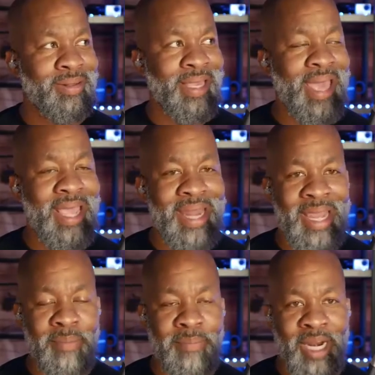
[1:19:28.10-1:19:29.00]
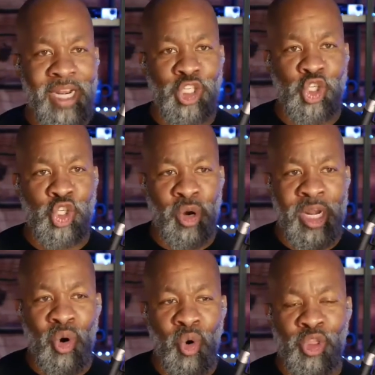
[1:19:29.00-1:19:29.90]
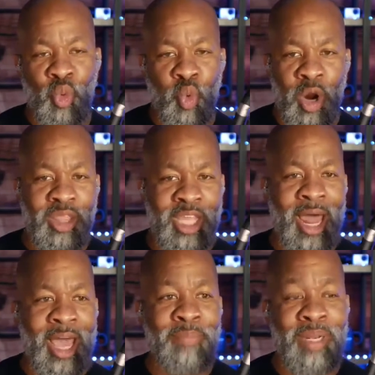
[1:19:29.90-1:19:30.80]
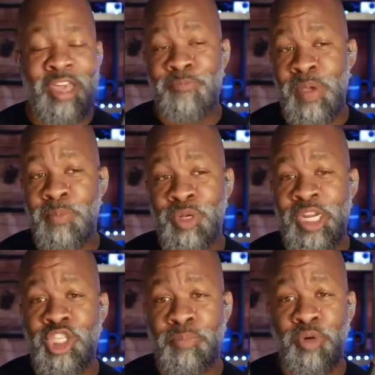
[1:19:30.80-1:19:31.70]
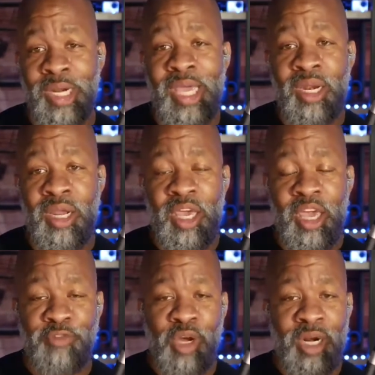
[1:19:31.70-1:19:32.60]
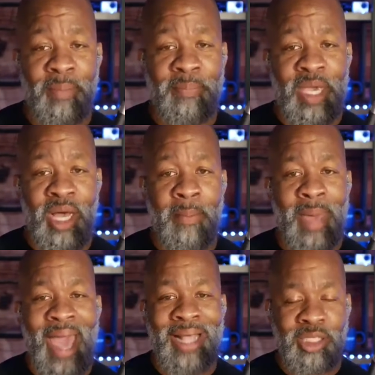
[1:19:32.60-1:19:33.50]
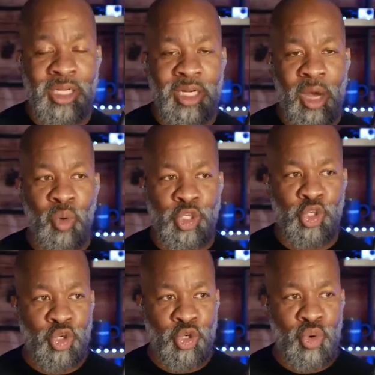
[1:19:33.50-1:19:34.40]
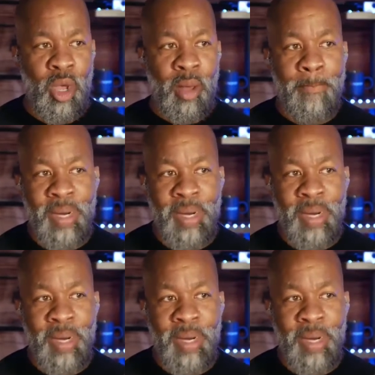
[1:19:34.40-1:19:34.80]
negate anybody's journey or the work that I believe people need to put in if you're going to become excellent at what you do.